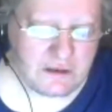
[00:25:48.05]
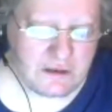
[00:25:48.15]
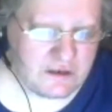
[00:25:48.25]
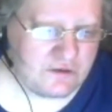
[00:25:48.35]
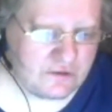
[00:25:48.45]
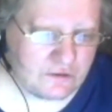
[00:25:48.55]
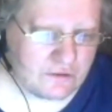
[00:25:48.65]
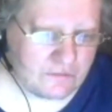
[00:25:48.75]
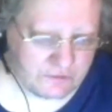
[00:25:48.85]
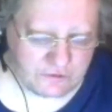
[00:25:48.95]
in
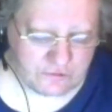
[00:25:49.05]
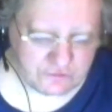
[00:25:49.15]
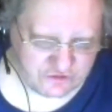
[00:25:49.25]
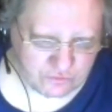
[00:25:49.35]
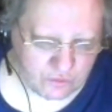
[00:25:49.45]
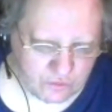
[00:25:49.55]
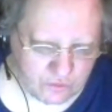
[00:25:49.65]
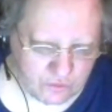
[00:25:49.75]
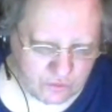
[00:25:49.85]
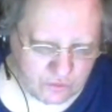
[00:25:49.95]
their little
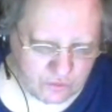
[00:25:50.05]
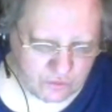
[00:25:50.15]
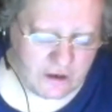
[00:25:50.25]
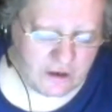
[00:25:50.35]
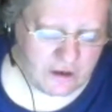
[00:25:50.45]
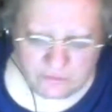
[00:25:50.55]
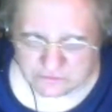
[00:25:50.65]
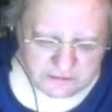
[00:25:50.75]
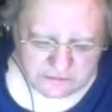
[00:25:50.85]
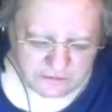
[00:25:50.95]
circle, hit
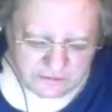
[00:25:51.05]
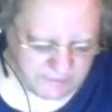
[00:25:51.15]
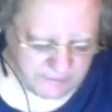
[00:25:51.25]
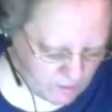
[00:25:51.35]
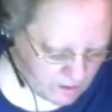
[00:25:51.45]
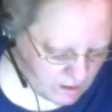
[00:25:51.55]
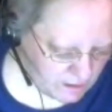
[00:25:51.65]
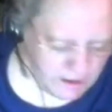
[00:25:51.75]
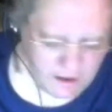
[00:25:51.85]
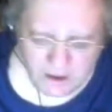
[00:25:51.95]
a little bit more
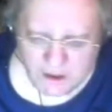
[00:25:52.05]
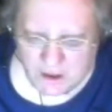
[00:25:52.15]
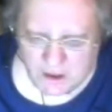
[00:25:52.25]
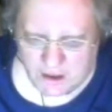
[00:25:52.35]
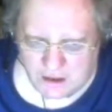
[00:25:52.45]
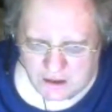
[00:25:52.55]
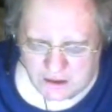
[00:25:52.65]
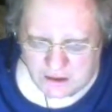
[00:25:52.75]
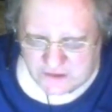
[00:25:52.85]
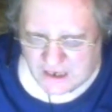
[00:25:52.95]
on,
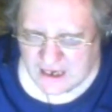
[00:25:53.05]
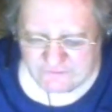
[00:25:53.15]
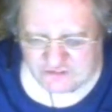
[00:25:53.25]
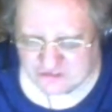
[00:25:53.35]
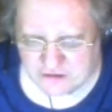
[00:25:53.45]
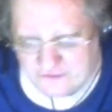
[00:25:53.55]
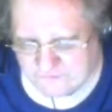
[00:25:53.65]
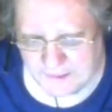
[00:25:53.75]
they have a slave